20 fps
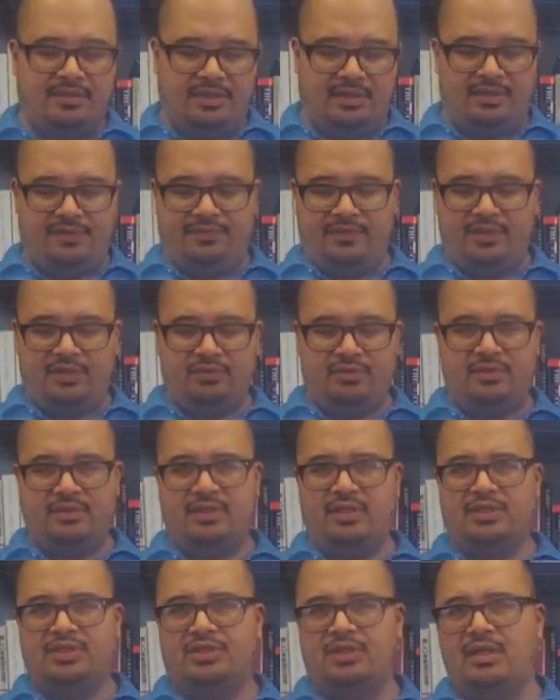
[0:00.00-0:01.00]
individual
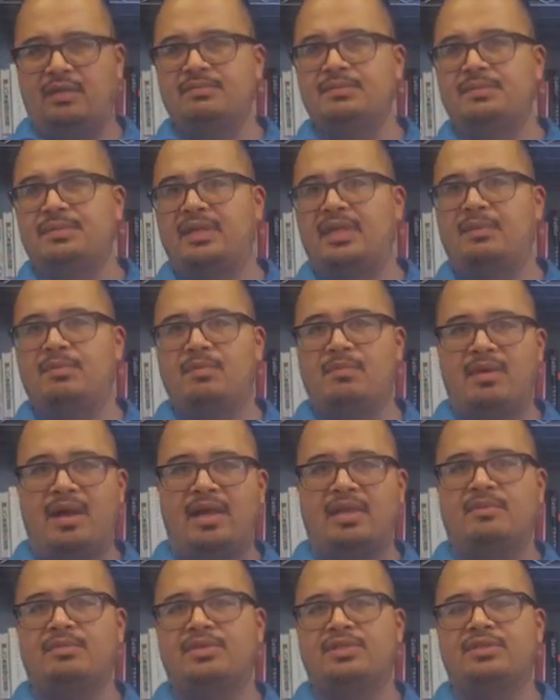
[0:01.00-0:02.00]
induction hubs, but keep in
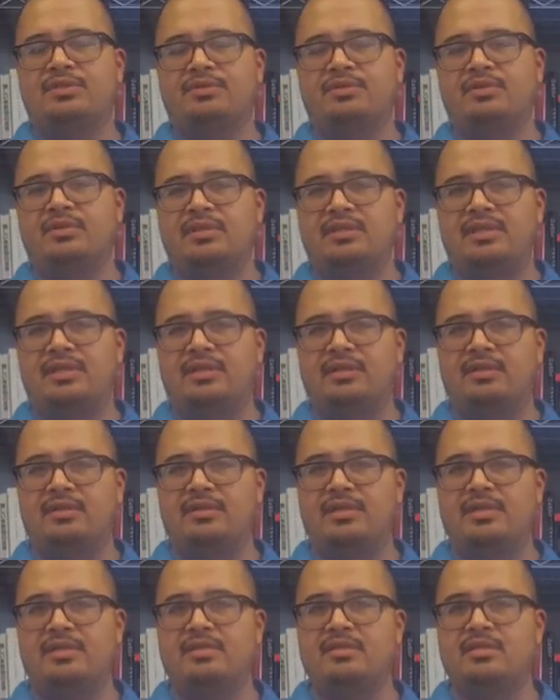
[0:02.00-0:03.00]
mind the material in
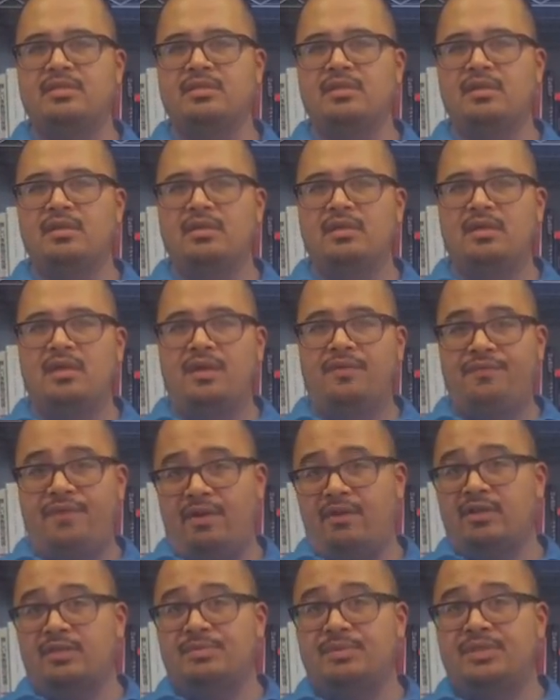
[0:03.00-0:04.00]
here is a
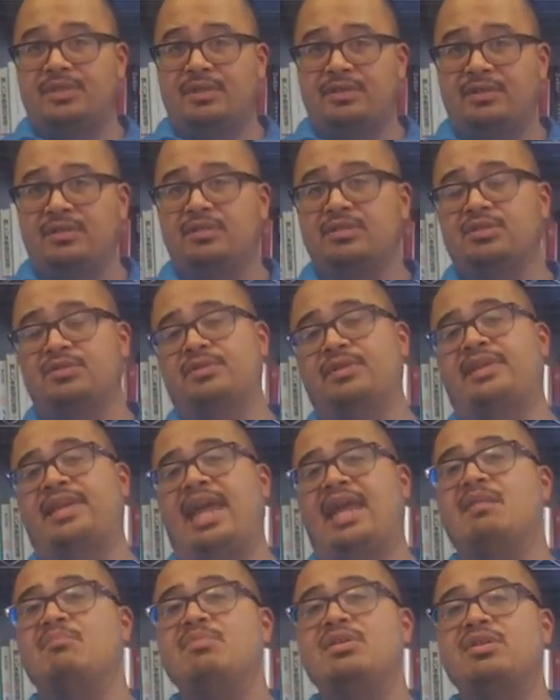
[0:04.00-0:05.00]
ferrous material, so it
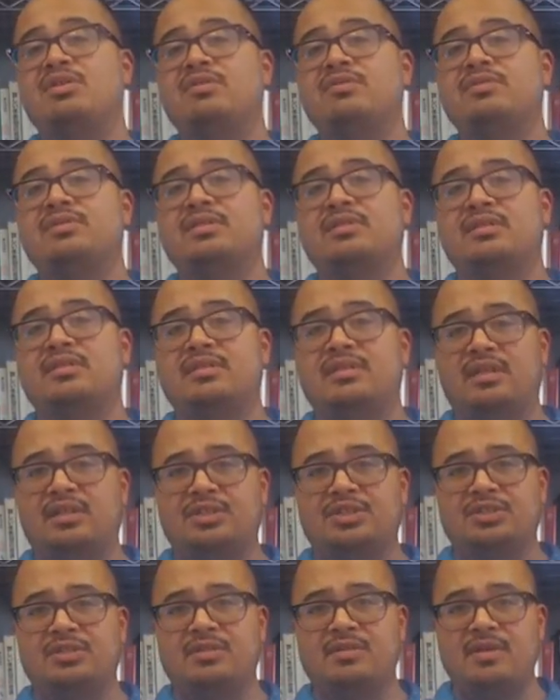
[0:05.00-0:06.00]
can be used on
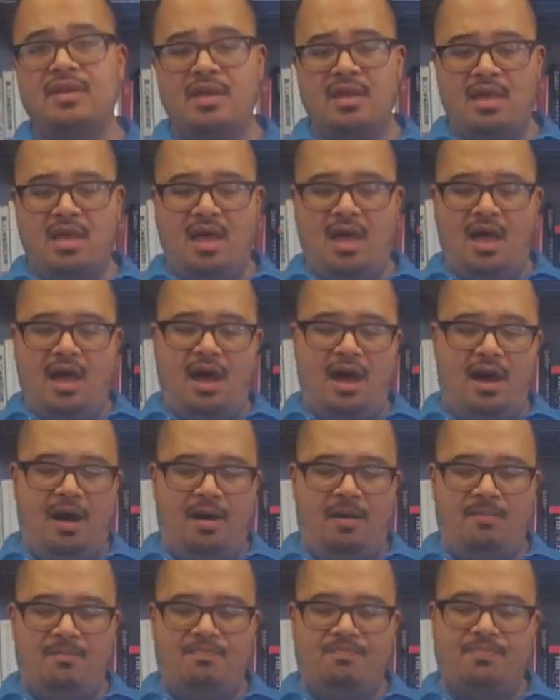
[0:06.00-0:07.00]
induction.
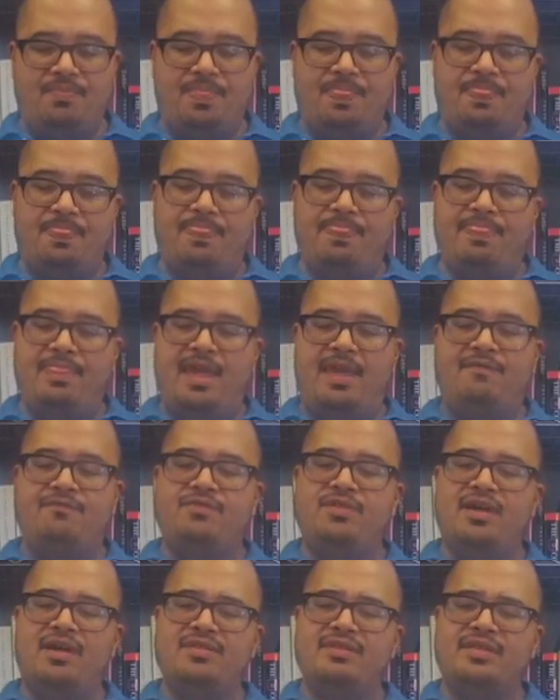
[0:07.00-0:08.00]

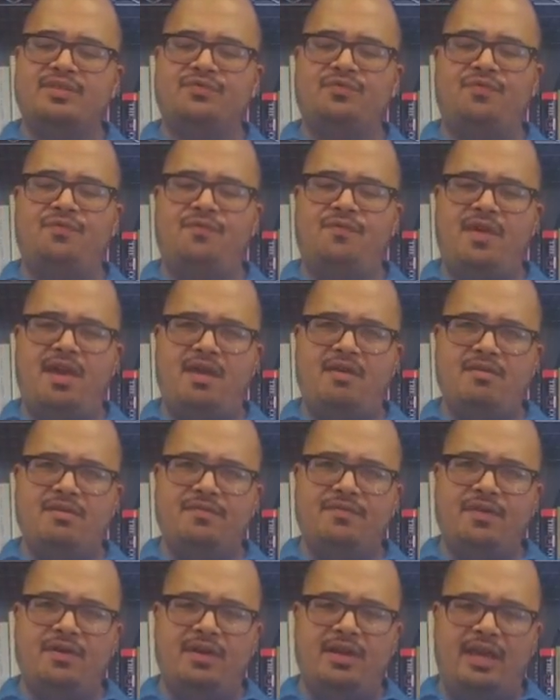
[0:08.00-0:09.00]
They've done this
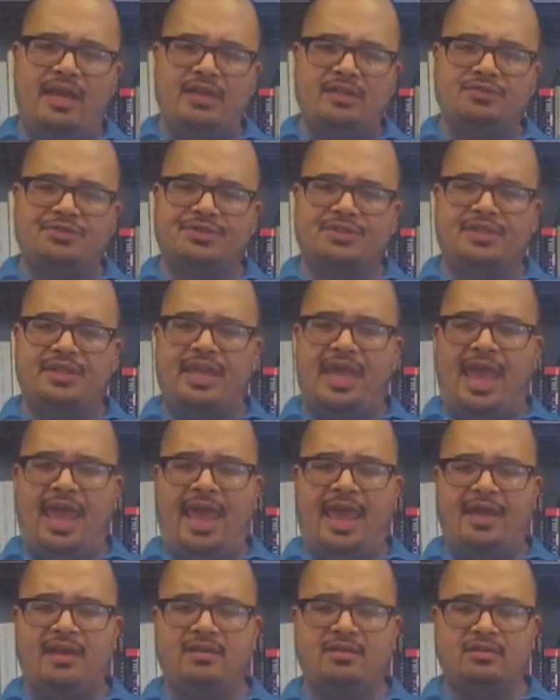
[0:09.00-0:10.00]
very interesting
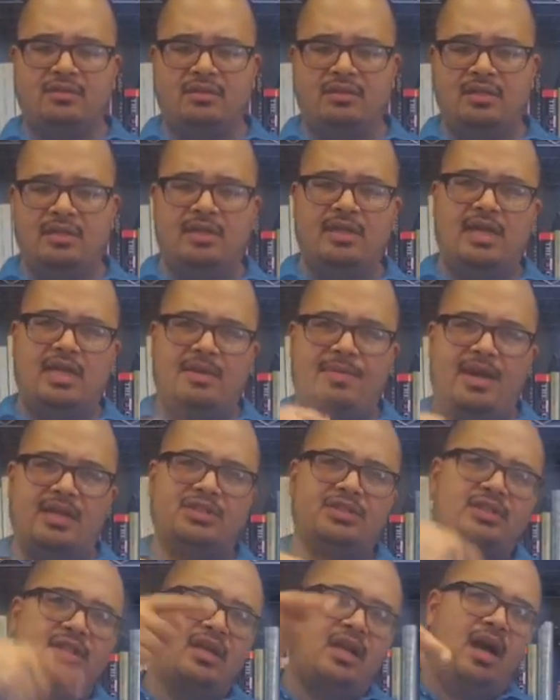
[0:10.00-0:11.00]
handle, and I'm
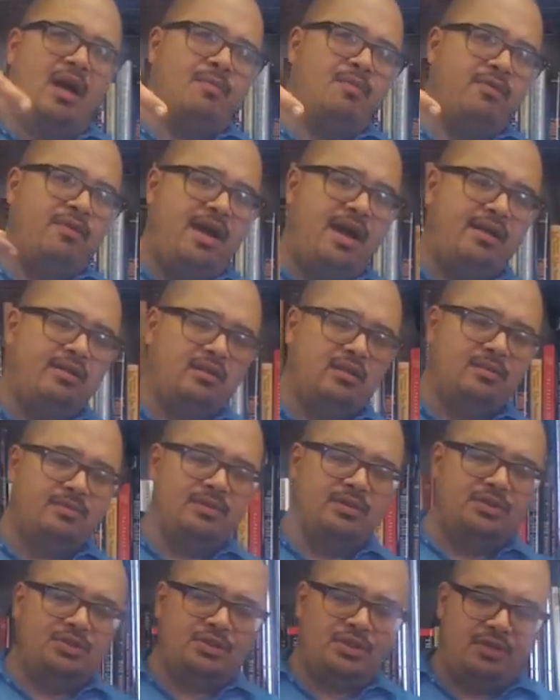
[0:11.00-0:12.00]
actually going to come around a little
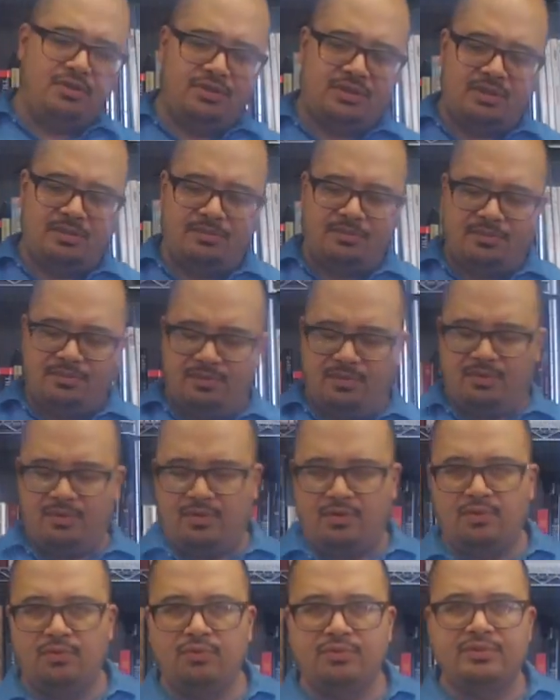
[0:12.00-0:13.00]
bit and show you some
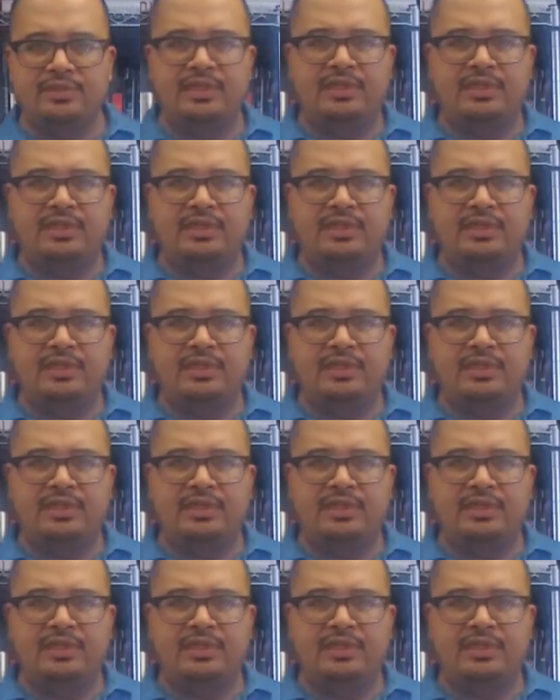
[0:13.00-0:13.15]
cool